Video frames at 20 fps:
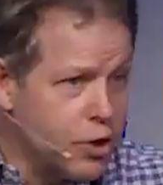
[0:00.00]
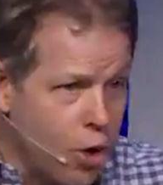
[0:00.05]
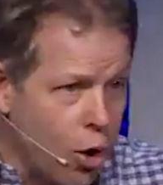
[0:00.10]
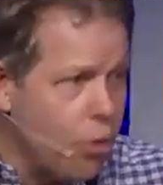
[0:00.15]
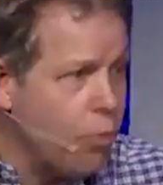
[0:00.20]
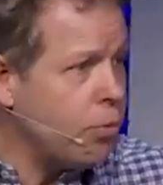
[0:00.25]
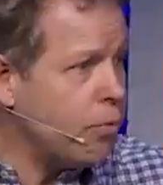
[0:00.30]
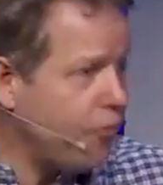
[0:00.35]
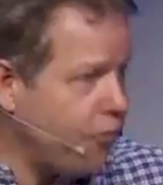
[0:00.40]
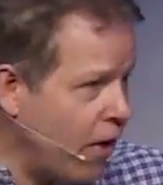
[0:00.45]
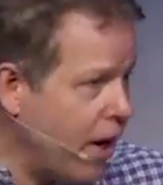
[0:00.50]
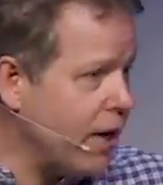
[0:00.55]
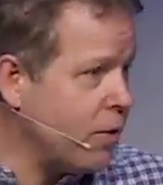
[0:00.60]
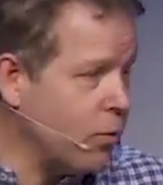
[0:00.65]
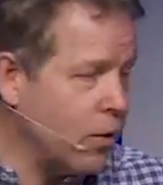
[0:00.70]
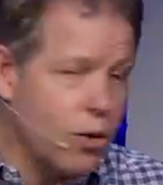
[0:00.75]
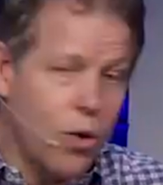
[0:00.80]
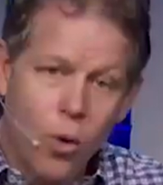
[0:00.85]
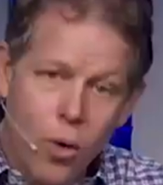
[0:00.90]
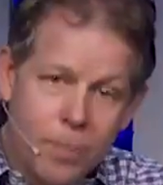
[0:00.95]
go find
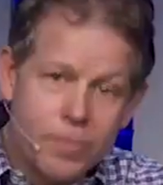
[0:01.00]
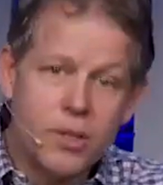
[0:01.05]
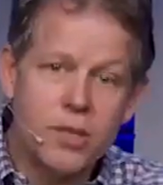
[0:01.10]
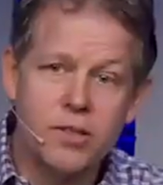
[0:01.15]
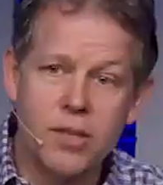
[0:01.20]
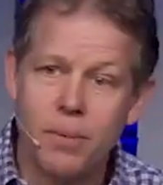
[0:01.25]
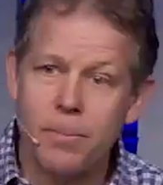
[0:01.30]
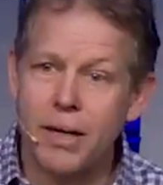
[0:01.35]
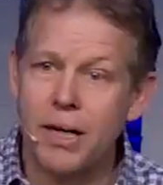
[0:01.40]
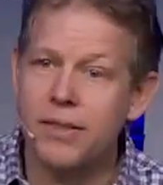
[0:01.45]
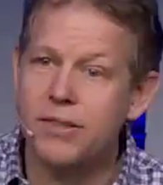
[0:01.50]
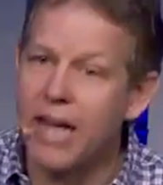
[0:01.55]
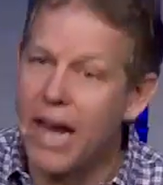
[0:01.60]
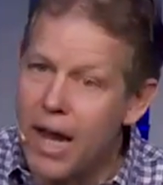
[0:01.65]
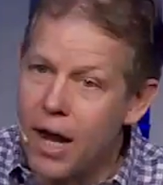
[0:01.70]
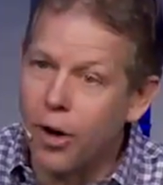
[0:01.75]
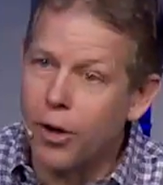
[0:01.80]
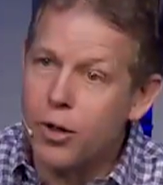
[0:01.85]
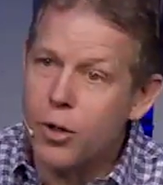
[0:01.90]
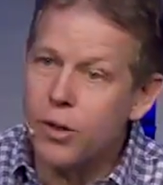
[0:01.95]
one. Go up to somebody and say, hey,
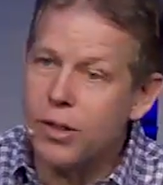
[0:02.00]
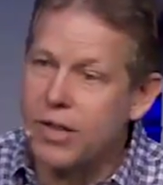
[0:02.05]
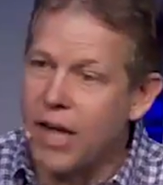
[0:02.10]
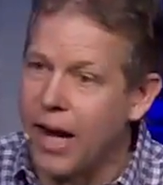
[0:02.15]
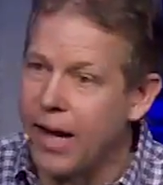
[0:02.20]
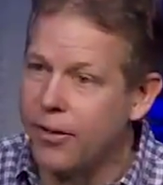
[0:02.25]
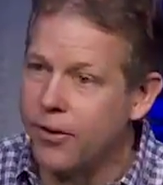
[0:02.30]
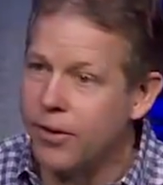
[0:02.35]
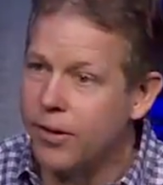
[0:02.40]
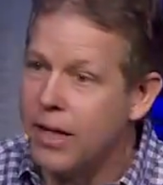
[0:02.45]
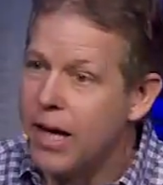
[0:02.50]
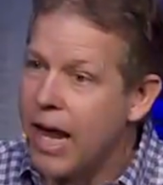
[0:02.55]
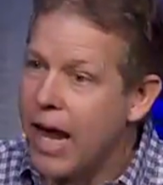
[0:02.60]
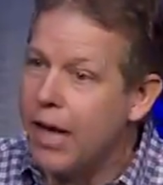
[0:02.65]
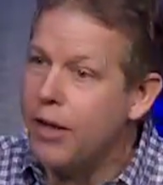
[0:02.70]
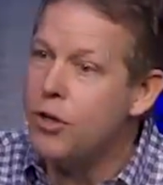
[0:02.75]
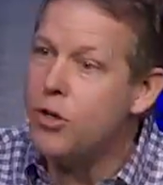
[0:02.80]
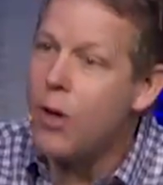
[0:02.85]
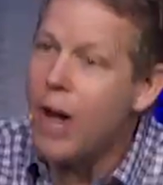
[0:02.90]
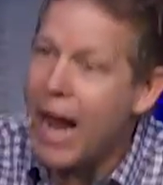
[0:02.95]
are you a tither?
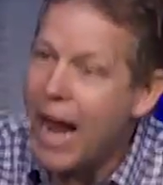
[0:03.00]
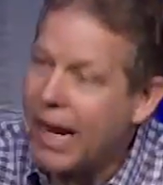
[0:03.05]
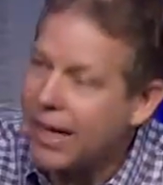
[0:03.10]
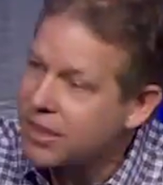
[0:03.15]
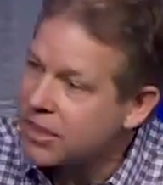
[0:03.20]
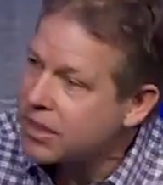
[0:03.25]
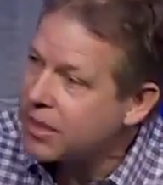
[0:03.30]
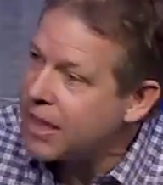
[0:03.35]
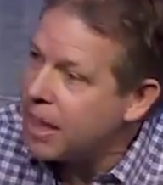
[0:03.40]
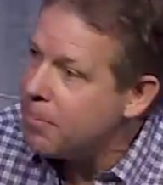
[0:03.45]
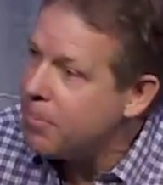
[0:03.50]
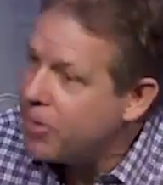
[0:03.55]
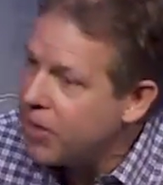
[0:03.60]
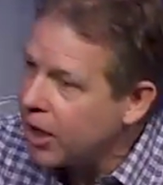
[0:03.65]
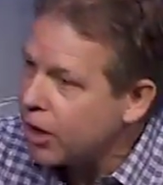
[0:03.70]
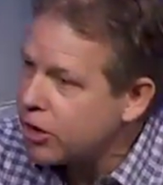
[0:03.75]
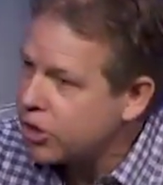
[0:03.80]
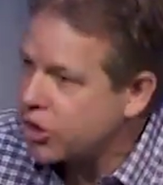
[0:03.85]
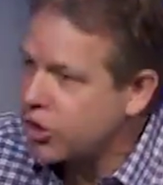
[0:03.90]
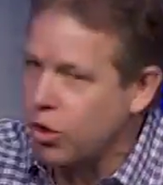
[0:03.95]
And you ask them
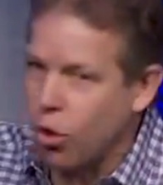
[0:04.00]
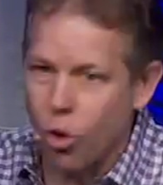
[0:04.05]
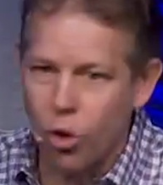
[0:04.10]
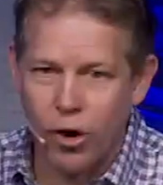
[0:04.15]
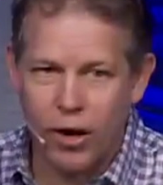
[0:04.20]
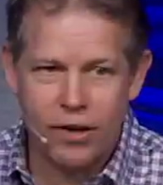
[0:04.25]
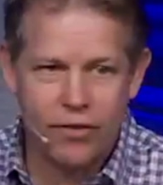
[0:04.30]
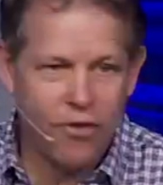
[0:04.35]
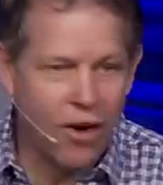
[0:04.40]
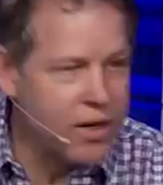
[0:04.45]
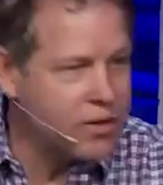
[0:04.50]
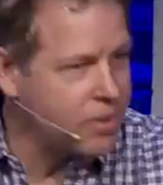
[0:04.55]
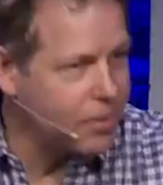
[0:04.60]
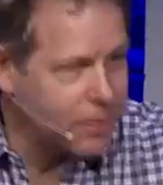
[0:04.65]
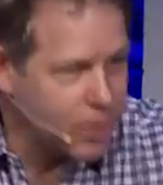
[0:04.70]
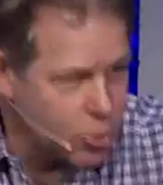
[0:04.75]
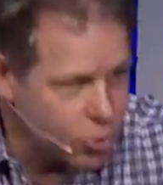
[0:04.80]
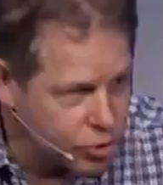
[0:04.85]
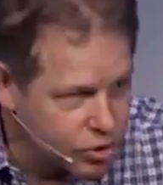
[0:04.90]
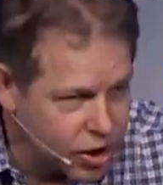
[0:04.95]
their story. Find
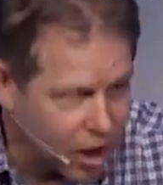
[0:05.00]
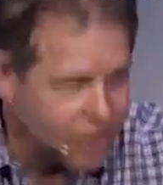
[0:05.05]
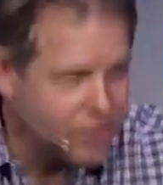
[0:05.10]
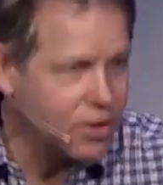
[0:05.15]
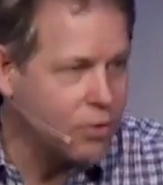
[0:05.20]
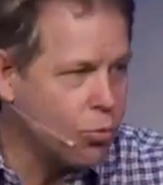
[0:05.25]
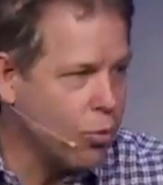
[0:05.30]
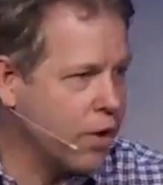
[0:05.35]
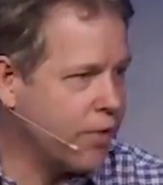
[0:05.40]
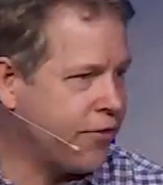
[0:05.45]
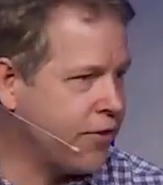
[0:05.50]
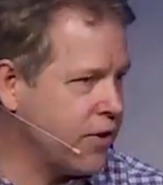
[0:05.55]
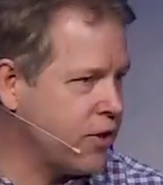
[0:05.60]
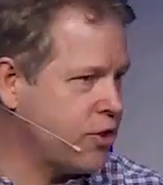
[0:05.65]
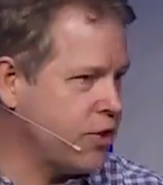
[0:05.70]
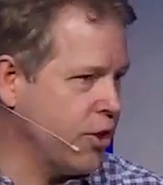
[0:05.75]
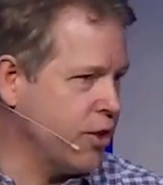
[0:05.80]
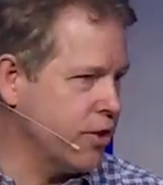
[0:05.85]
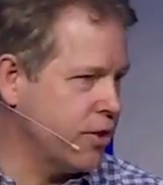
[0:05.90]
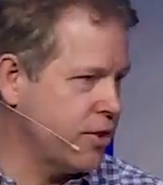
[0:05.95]
somebody who doesn't work for the
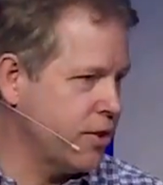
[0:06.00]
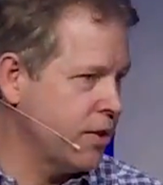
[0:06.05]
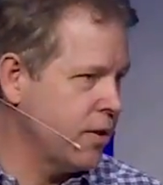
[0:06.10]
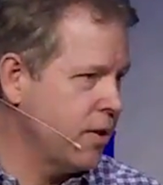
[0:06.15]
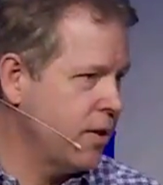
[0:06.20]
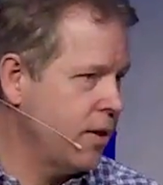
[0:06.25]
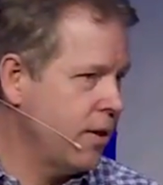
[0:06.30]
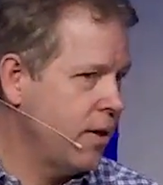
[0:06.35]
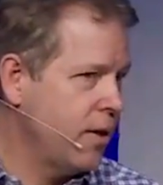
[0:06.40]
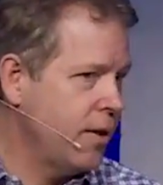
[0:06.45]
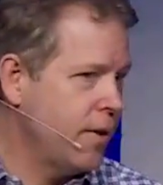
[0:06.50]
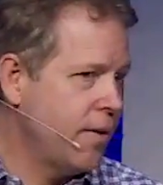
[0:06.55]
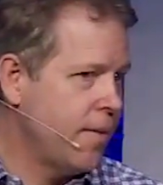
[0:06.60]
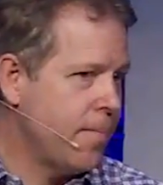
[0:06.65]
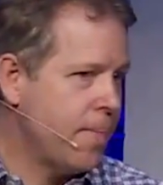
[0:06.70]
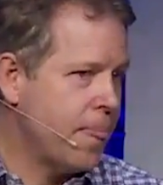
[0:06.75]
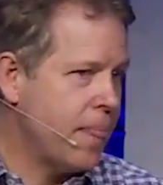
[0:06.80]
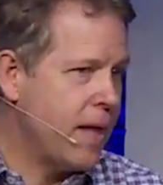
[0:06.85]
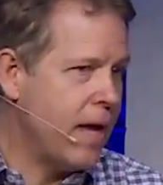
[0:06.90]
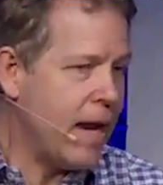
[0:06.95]
church
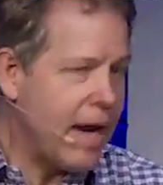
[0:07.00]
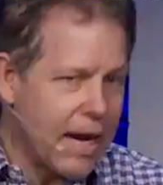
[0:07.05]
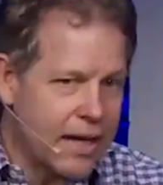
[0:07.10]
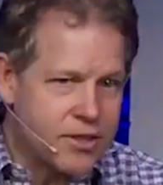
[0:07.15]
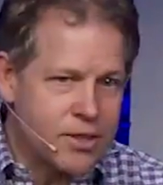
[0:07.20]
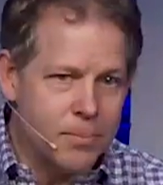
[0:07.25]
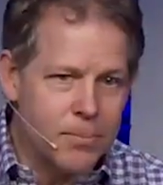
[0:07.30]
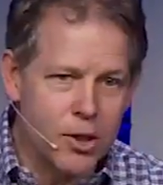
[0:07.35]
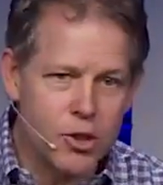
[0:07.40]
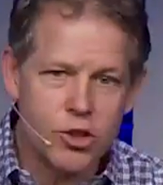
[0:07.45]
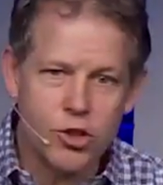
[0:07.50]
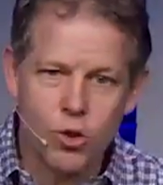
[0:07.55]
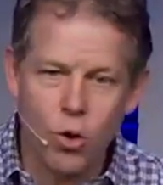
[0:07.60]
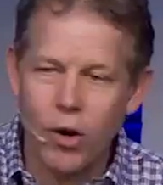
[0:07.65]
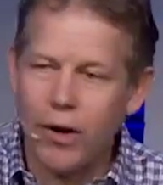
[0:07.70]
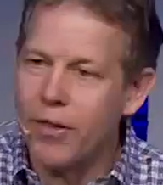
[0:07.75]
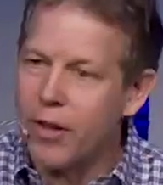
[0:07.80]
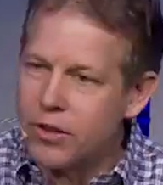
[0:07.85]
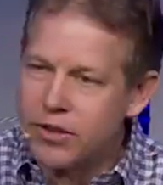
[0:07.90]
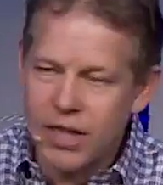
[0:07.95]
and ask them their
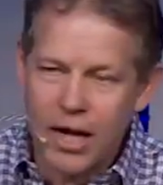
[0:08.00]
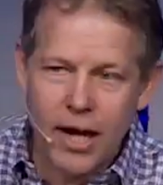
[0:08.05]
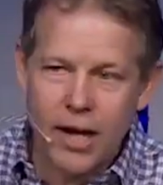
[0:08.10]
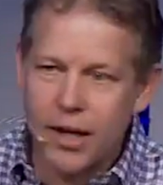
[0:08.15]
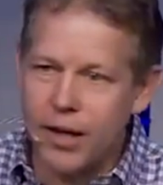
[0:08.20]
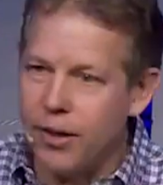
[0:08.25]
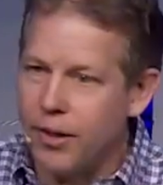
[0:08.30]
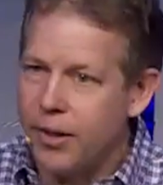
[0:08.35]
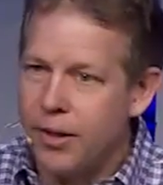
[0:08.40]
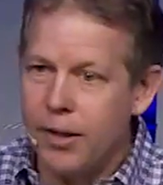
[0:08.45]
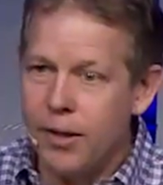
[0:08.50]
story. They'll tell you